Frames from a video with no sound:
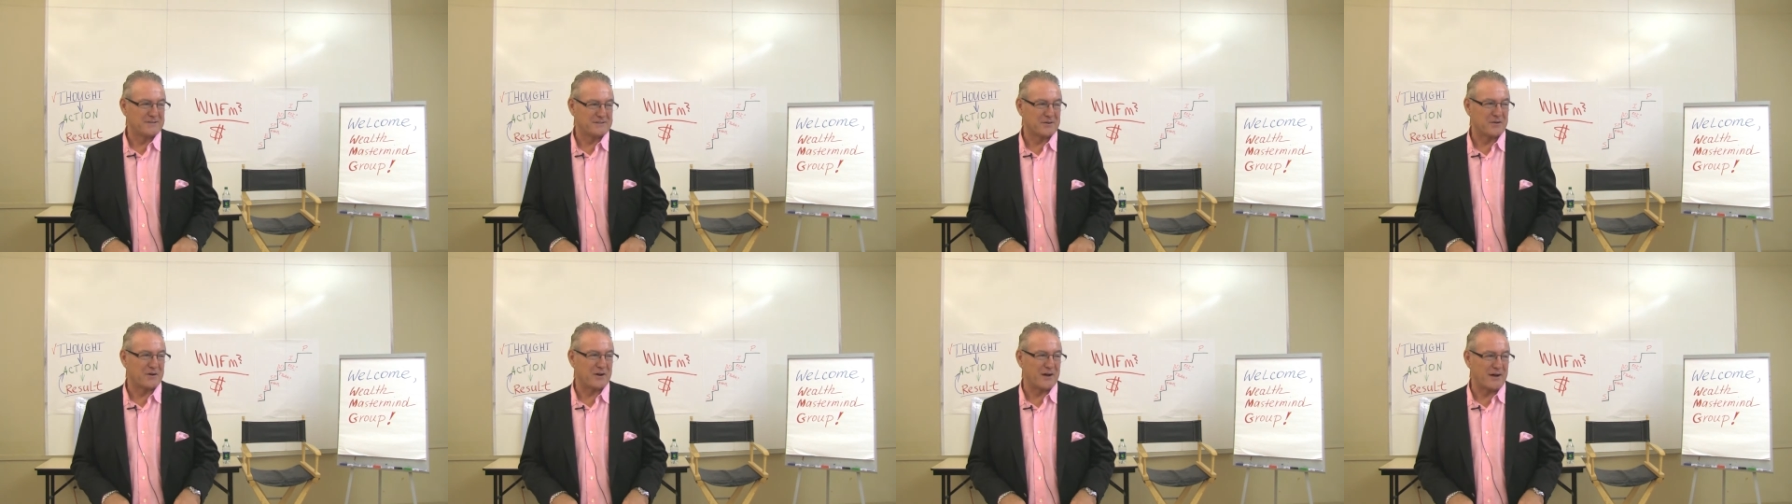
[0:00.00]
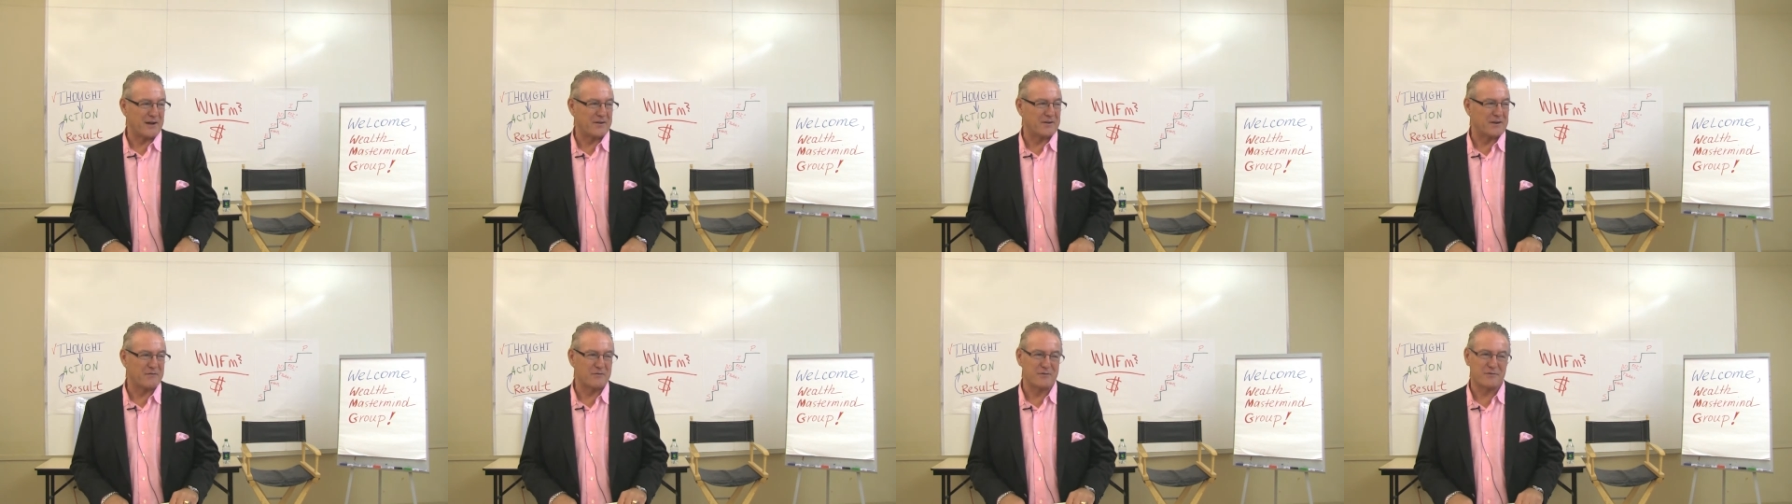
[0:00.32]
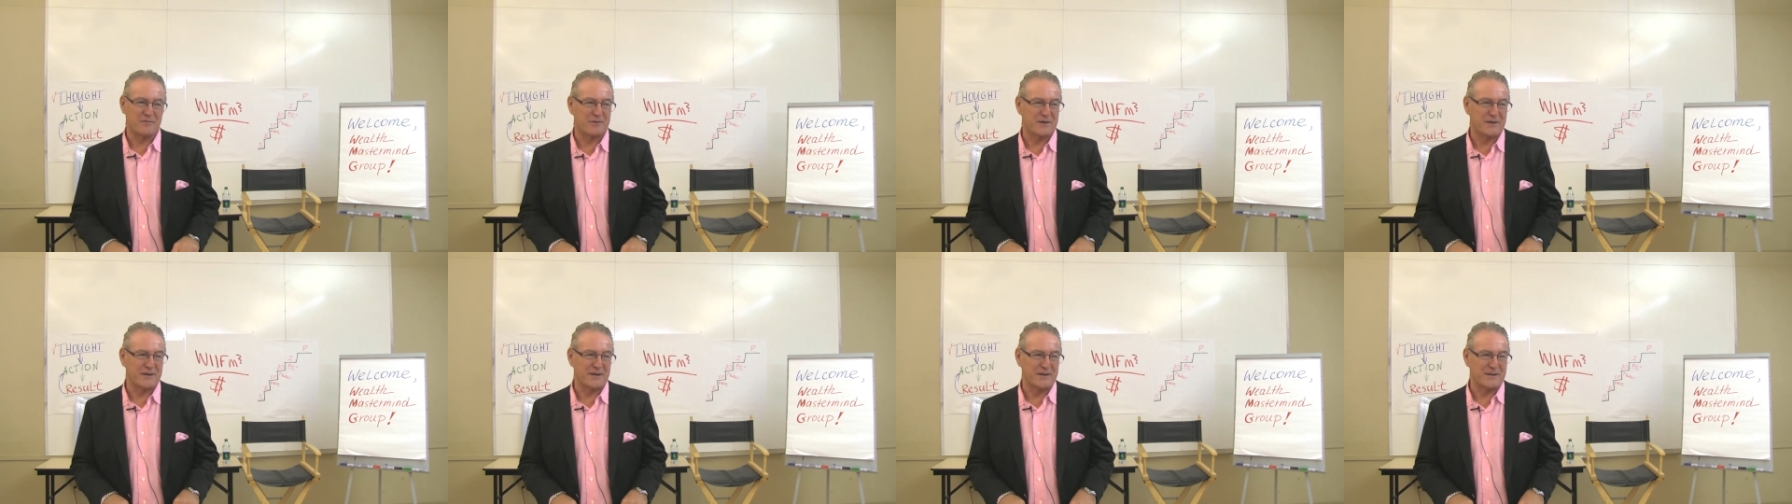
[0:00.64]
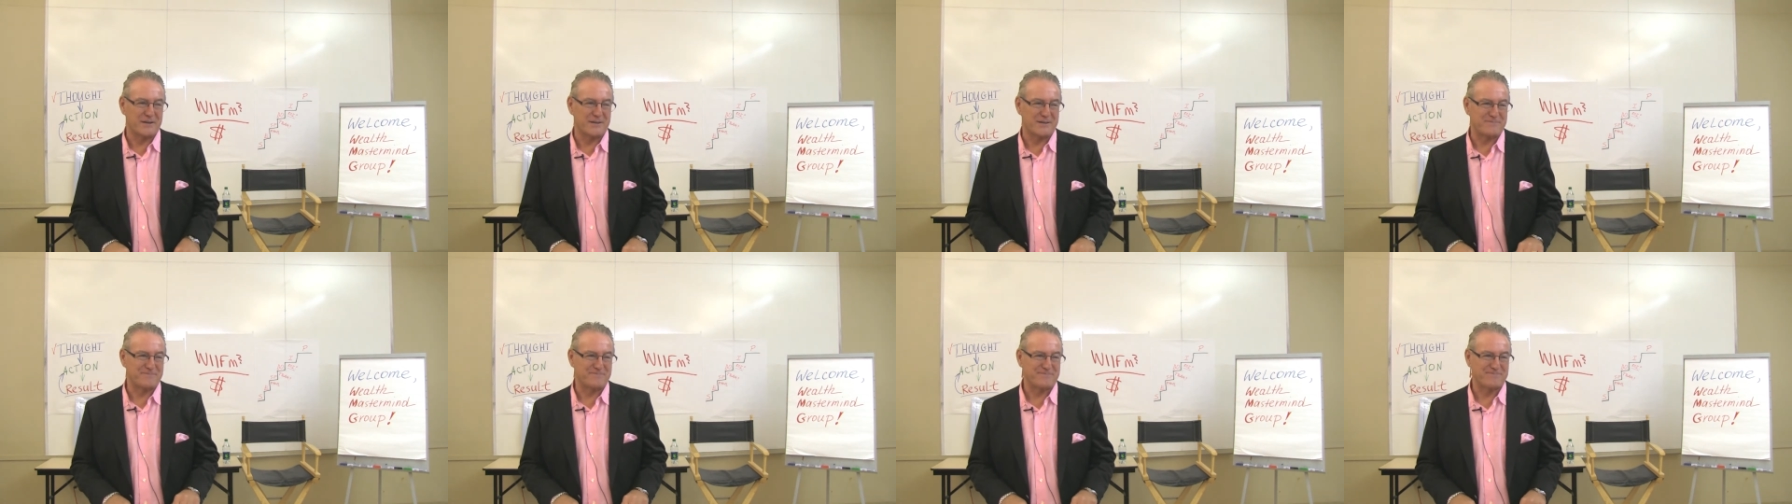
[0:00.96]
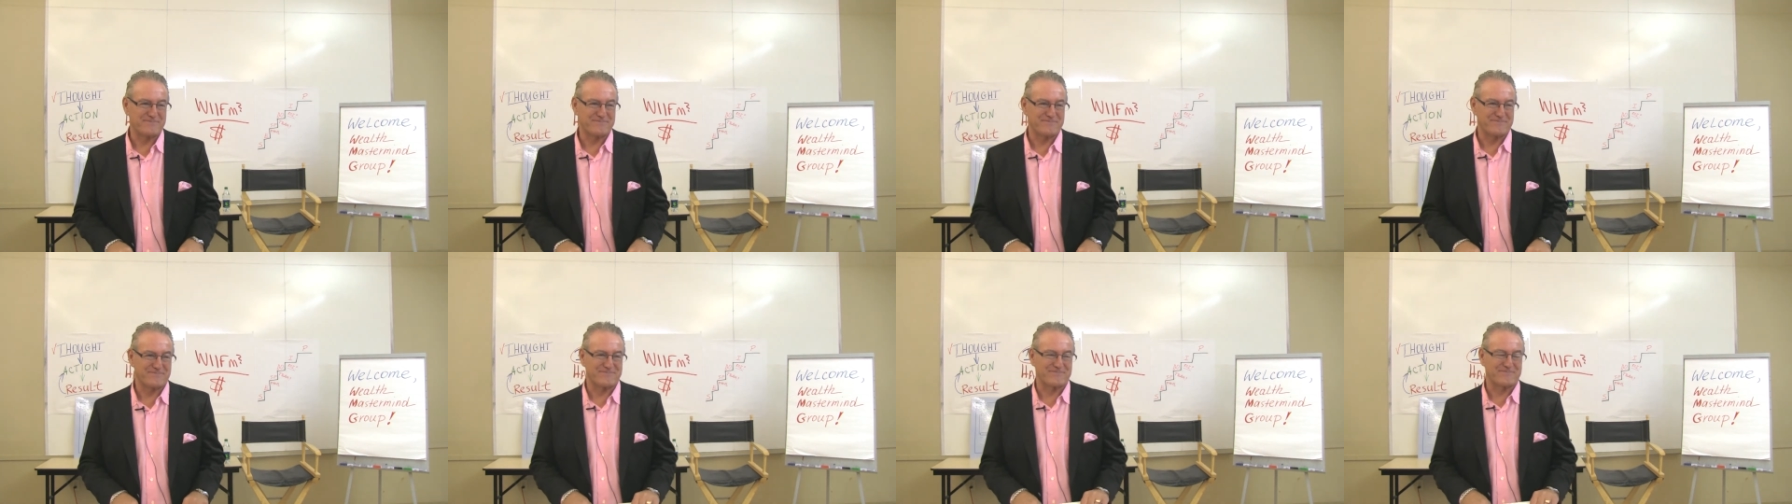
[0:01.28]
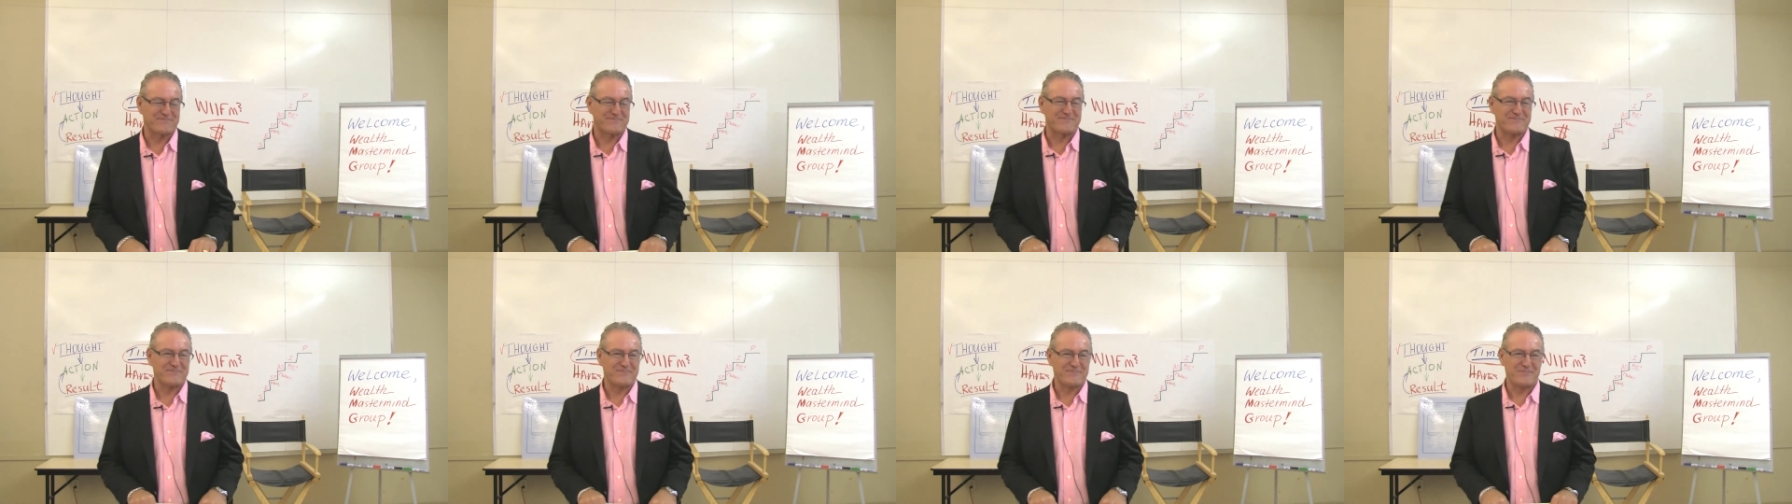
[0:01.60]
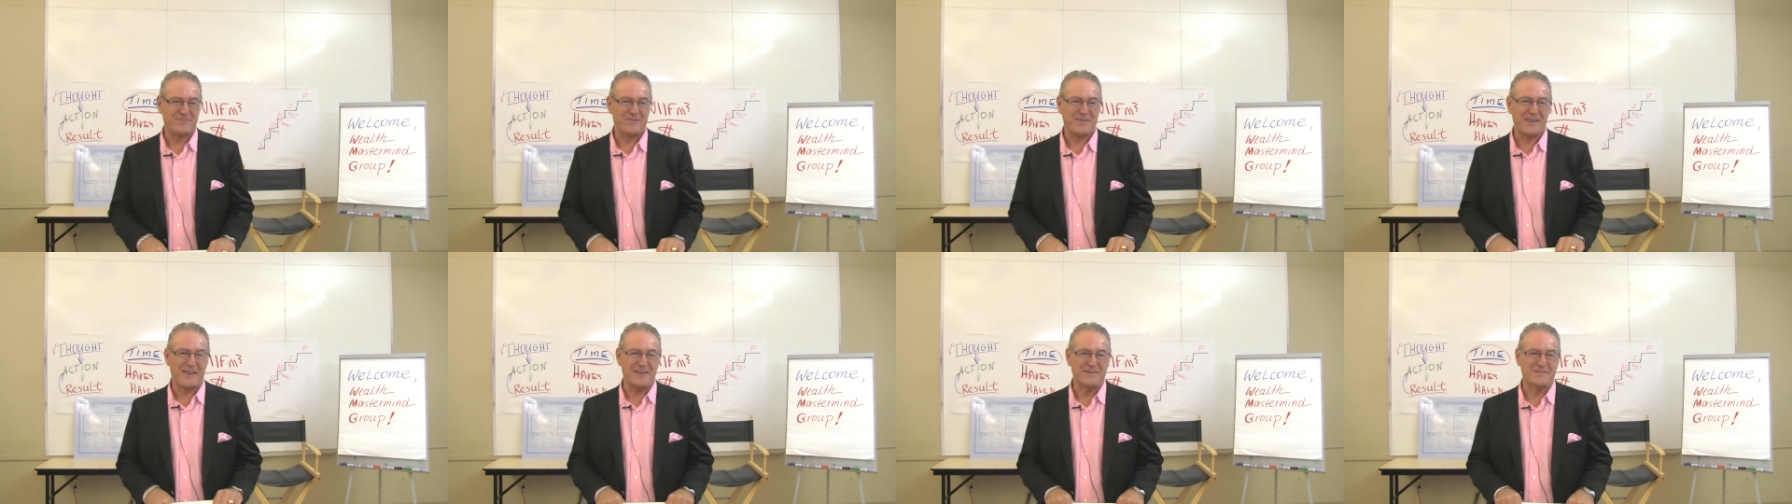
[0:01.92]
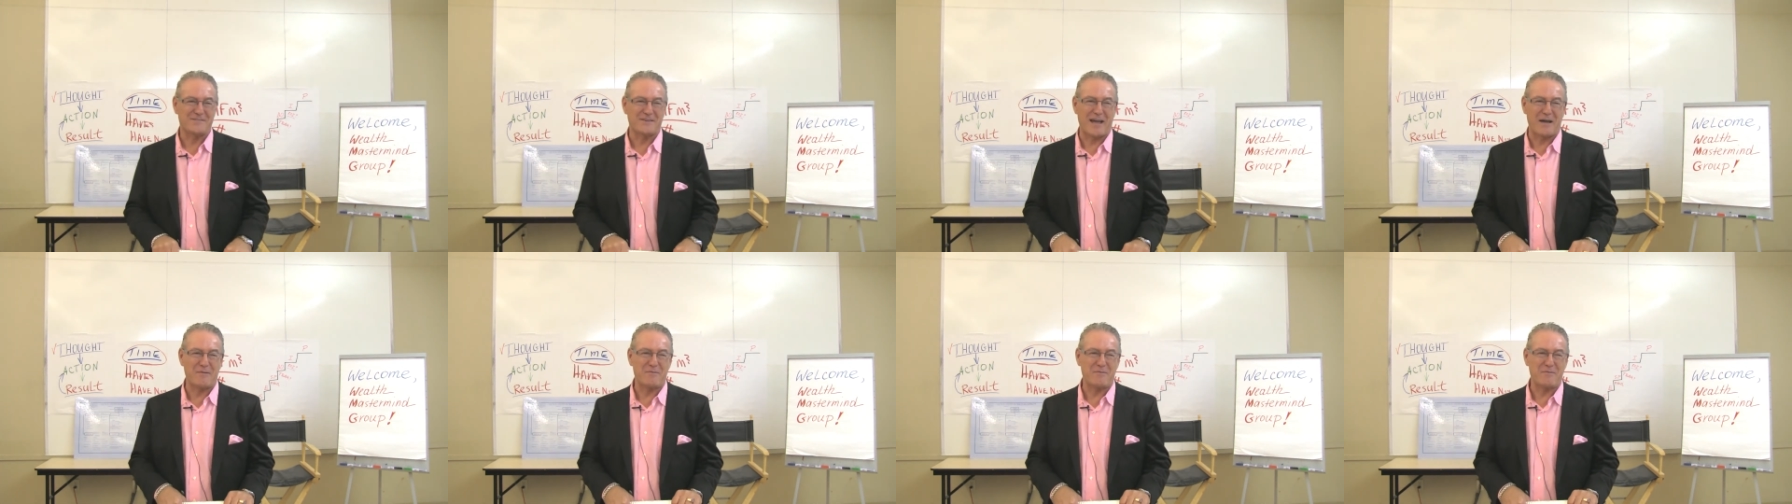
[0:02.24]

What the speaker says: So I'll never forget it. So